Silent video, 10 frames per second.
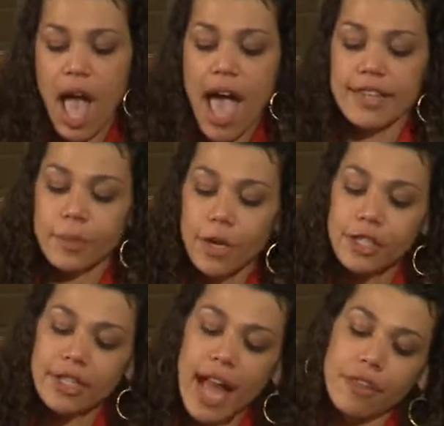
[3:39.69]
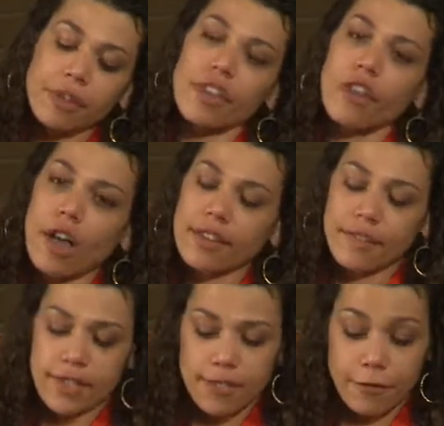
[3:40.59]
As I worked on gathering the thoughts
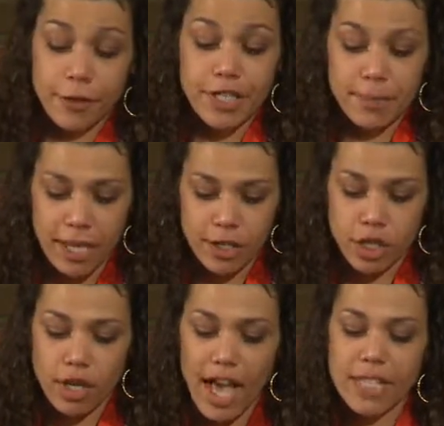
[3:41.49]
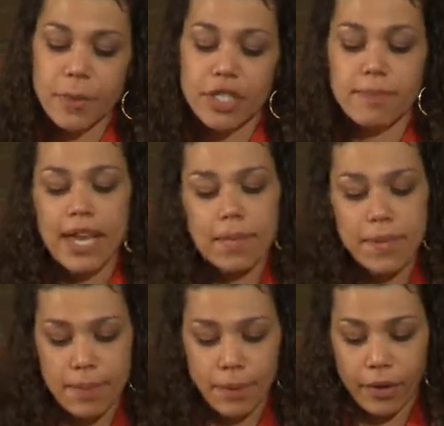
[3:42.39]
for this speech, I spoke to many
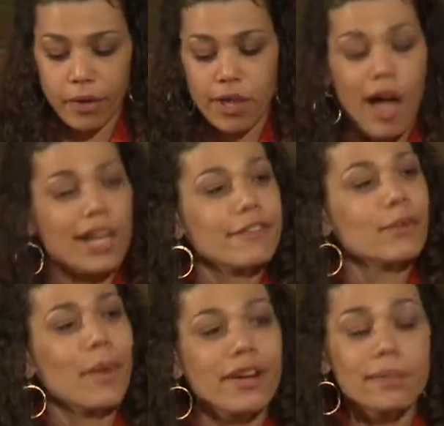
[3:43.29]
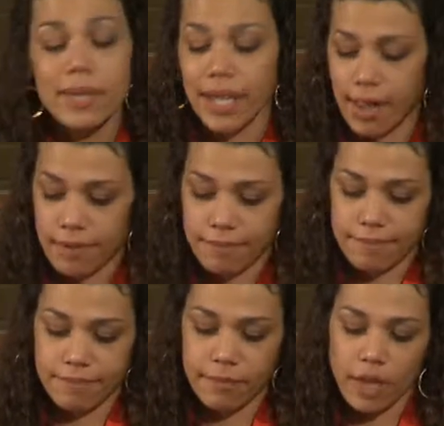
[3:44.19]
people on even where to begin.
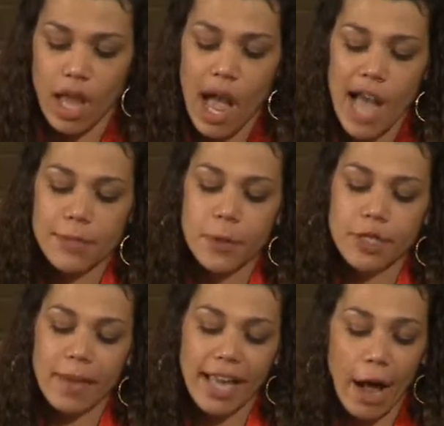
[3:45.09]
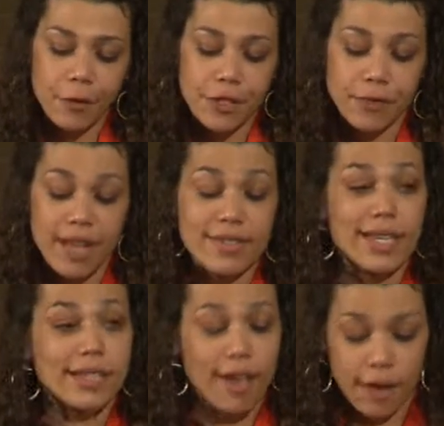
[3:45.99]
I spoke to my countless friends
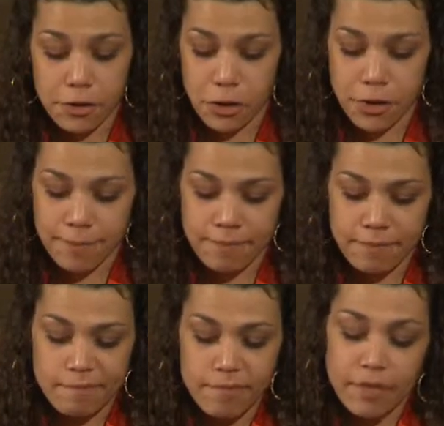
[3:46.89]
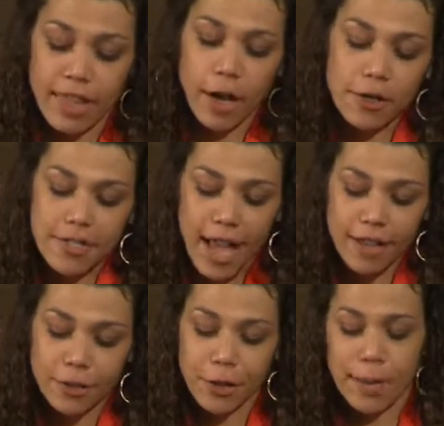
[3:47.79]
he had touched. They all
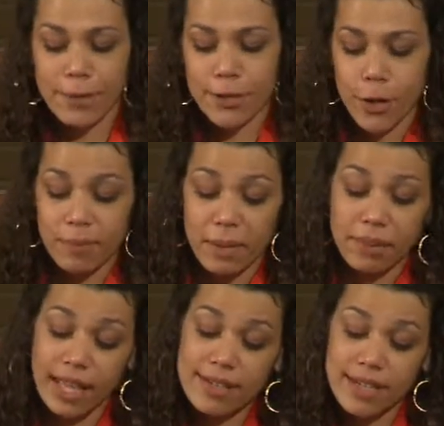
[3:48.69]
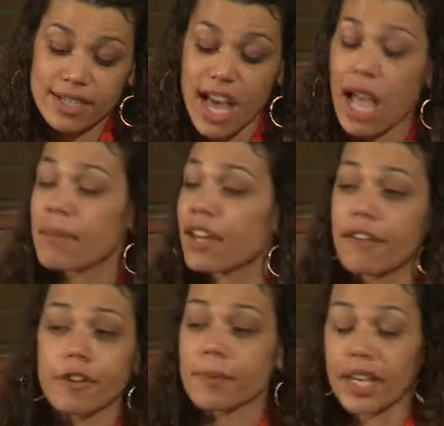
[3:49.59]
said, "Your grandpa showed me a place and a time I'd
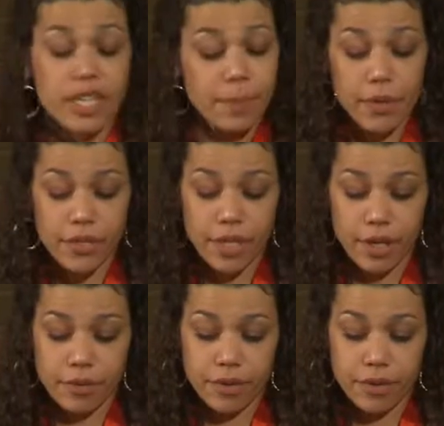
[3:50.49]
never been exposed to.